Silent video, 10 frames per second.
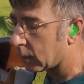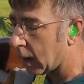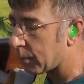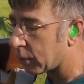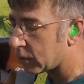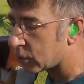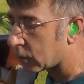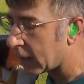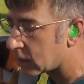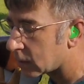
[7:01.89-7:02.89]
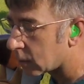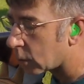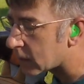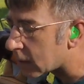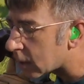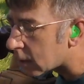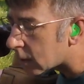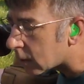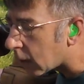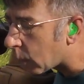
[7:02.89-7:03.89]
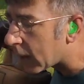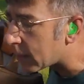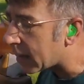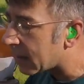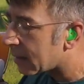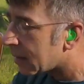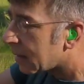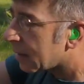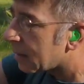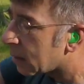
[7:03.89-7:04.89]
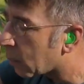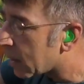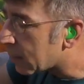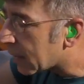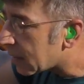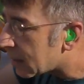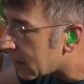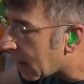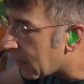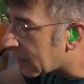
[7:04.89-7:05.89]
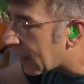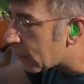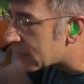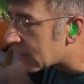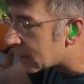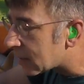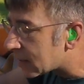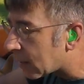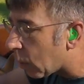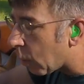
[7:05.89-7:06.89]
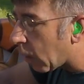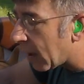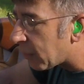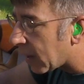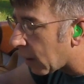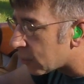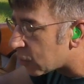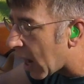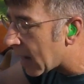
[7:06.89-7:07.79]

I'm pretty sure that's, or is it, no, wait a minute, I think that was an existing hole. I think our shot